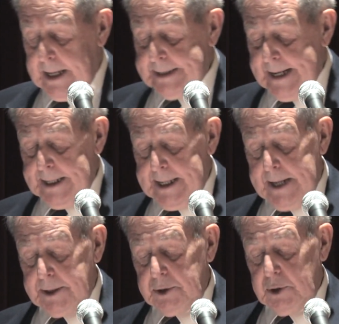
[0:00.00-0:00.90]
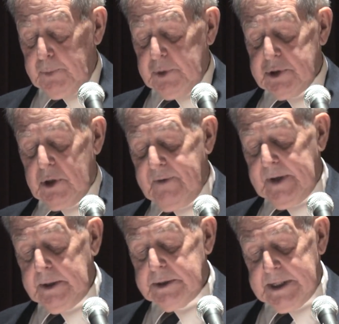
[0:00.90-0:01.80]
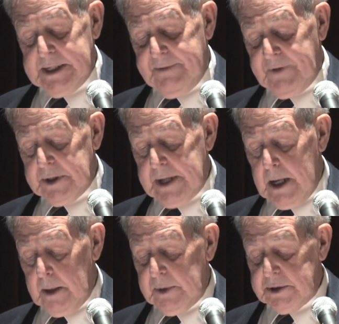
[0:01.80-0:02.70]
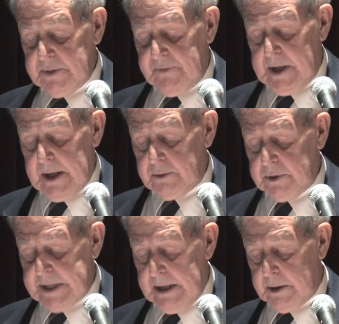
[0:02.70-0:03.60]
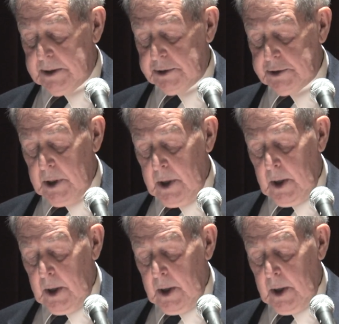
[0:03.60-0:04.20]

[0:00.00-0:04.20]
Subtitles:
dedicated to preserving significant elements of the country's heritage